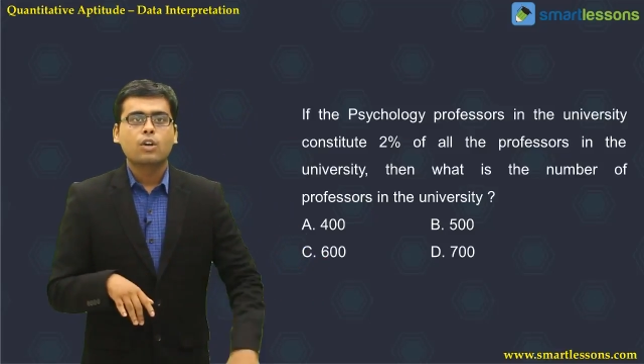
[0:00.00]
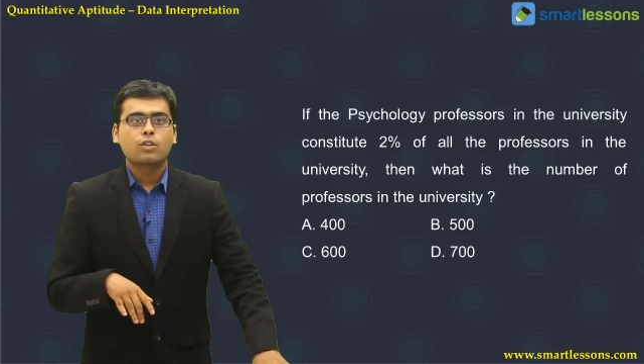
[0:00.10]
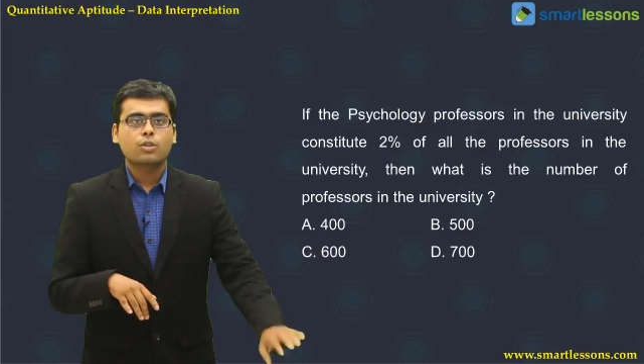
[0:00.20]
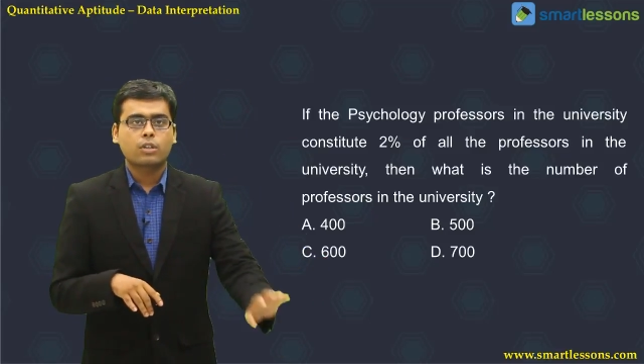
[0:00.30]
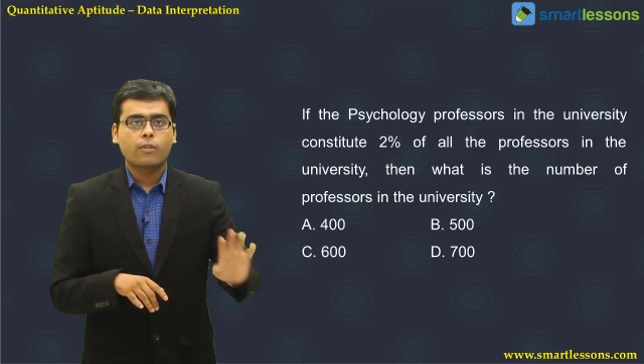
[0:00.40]

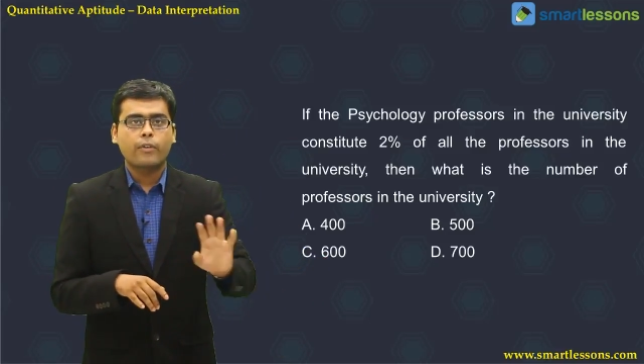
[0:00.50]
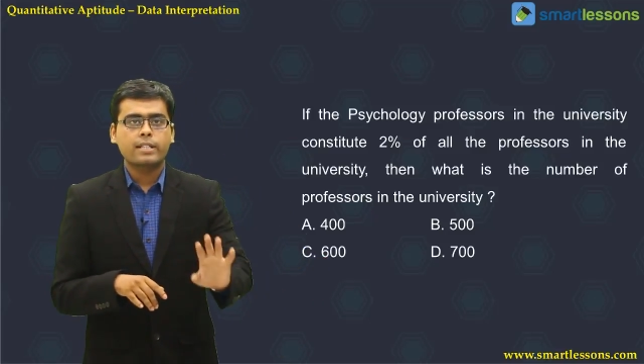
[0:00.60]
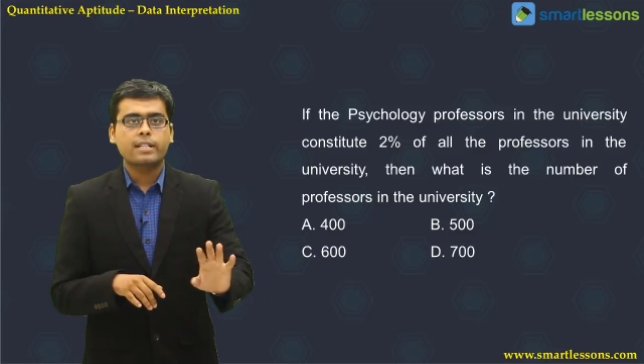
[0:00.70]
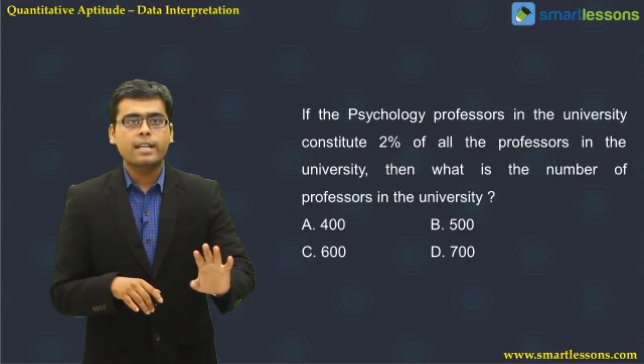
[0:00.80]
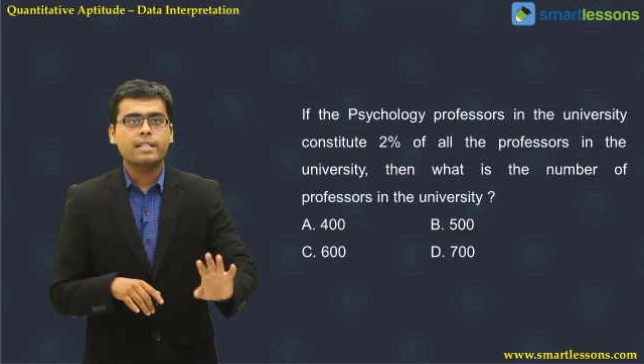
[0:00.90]
So the
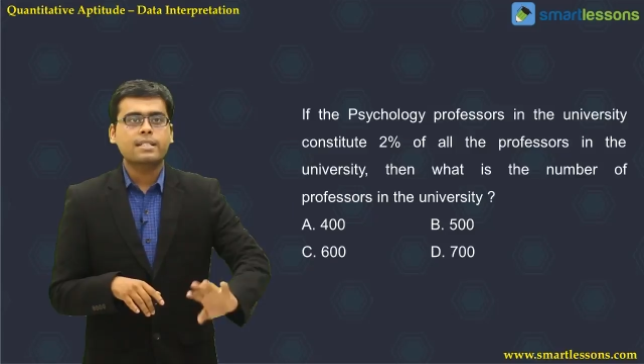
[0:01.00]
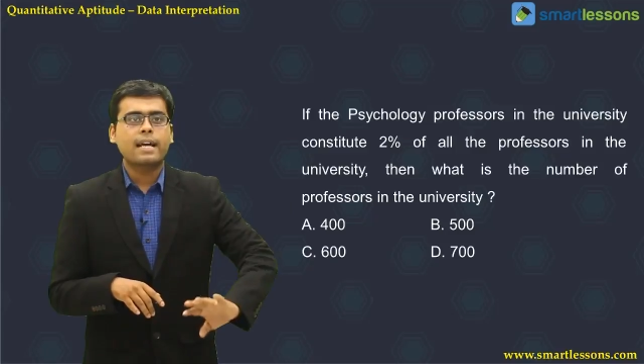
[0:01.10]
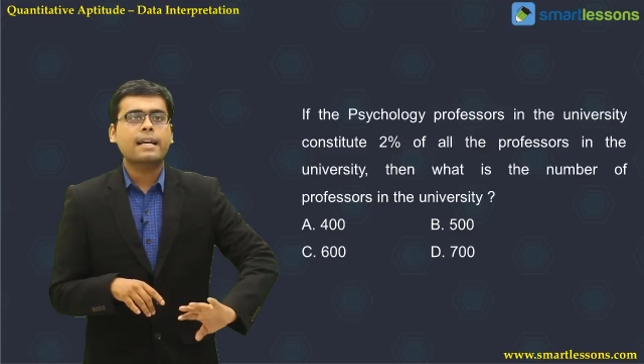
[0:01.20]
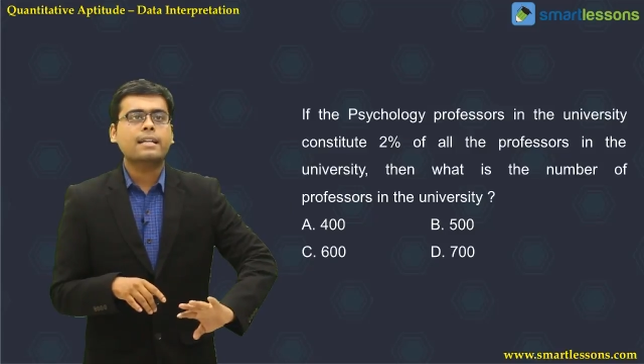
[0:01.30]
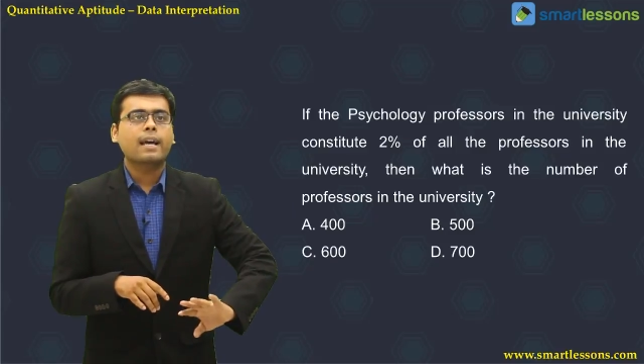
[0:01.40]
question is
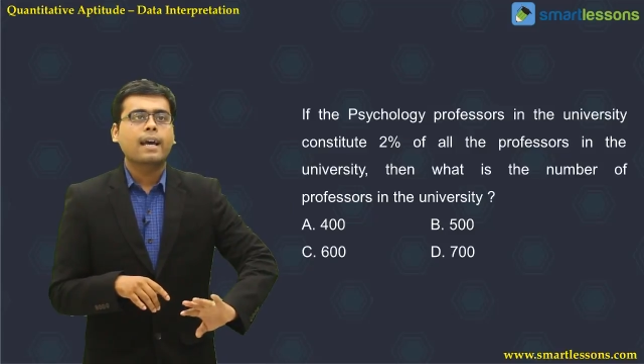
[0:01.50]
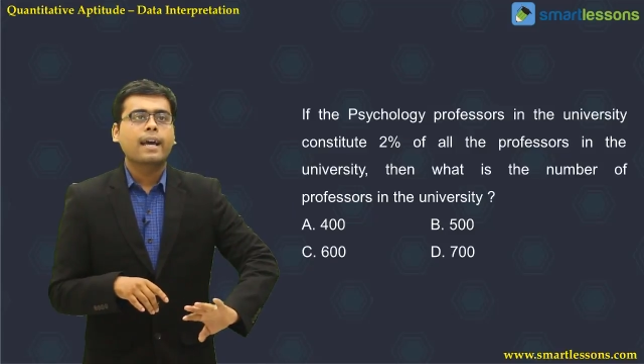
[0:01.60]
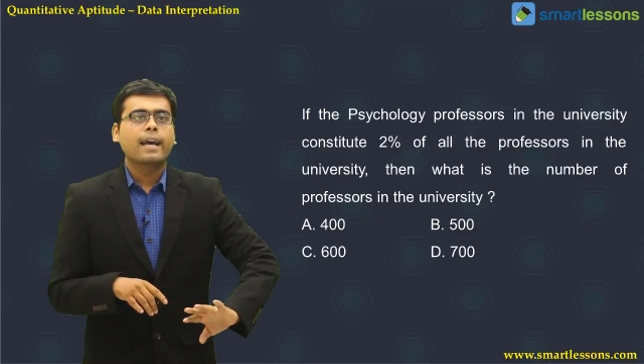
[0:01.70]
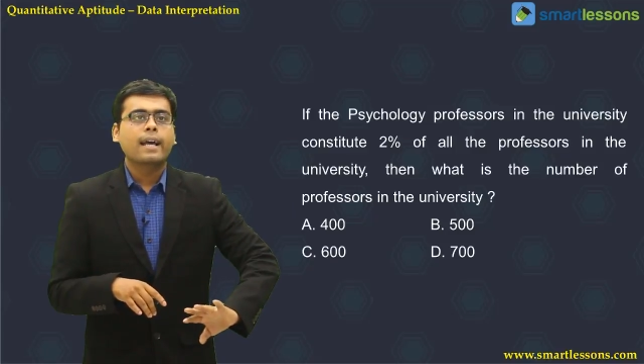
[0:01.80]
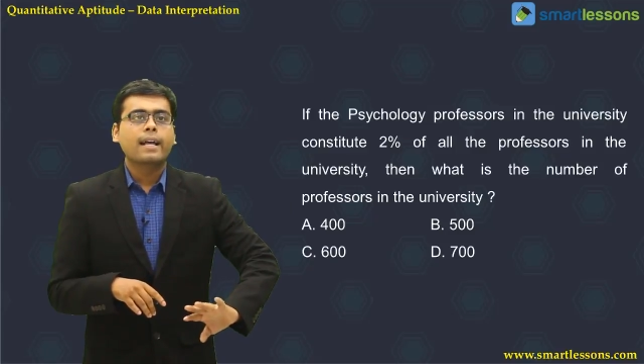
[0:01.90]
that
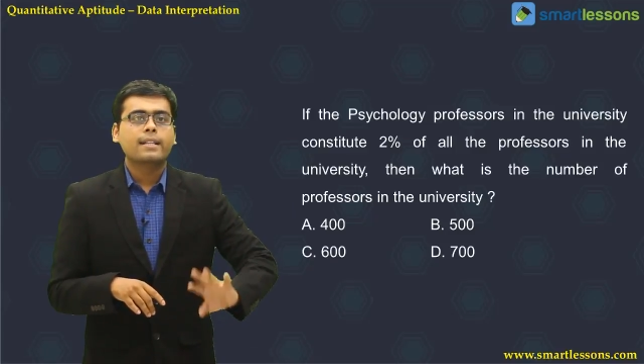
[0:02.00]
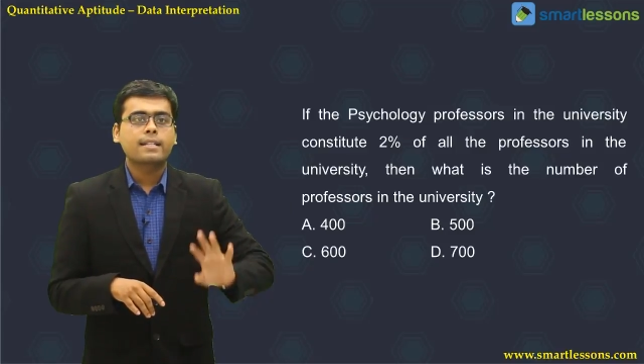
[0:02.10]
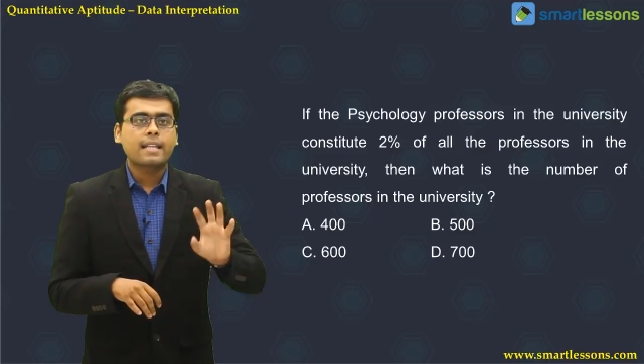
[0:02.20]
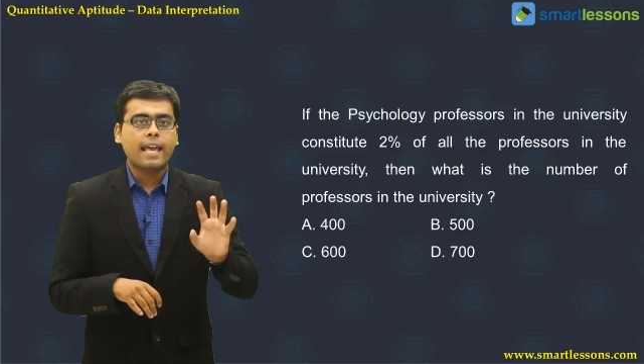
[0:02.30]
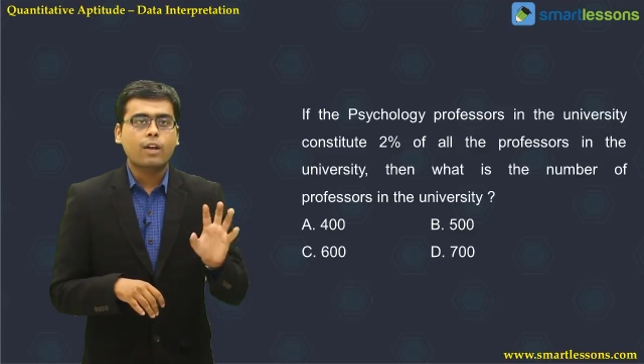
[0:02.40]
the
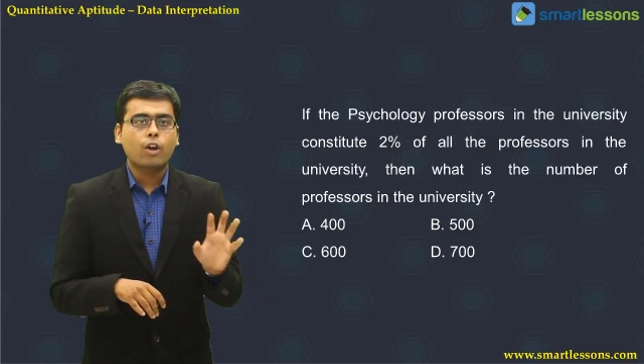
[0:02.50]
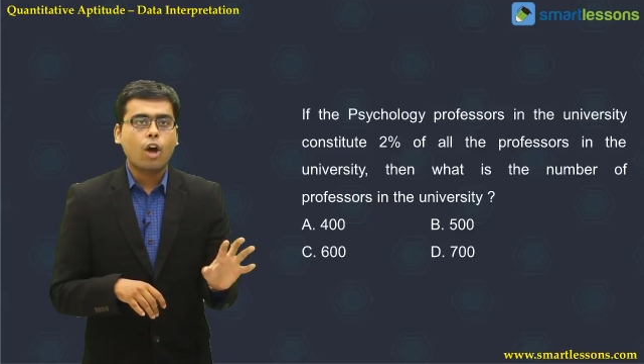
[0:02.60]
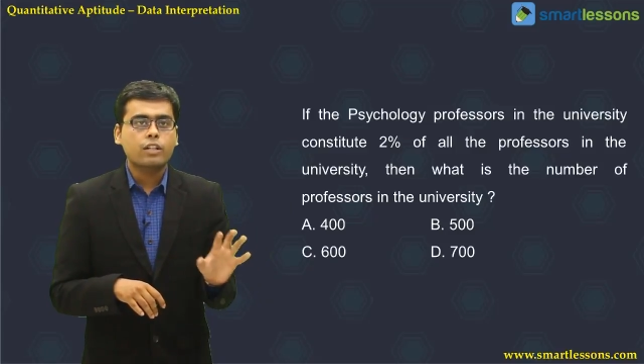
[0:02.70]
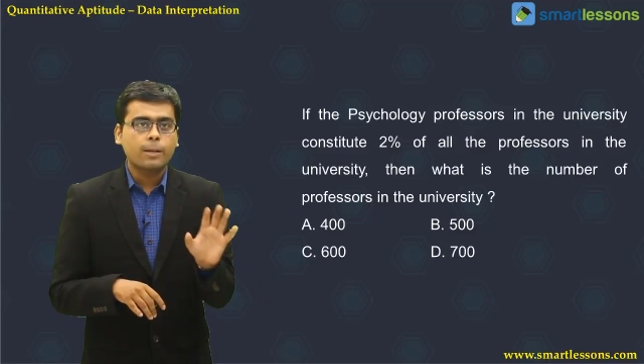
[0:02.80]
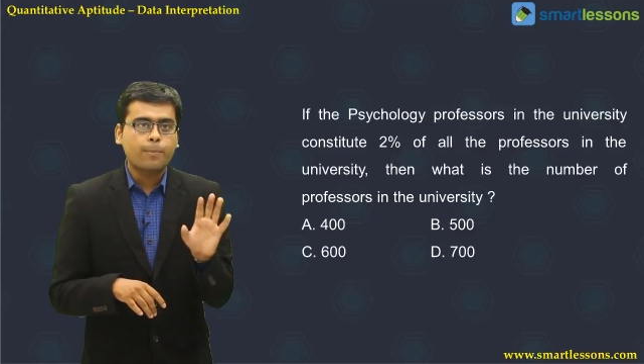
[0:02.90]

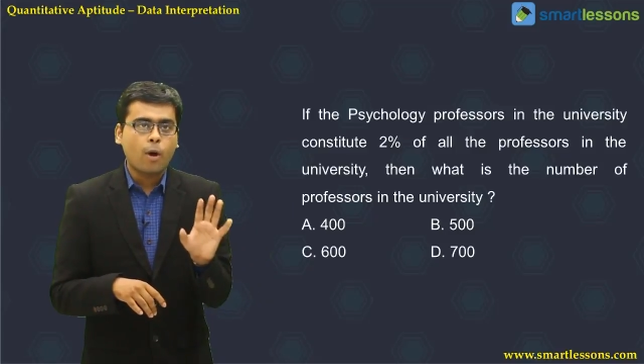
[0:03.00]
psychology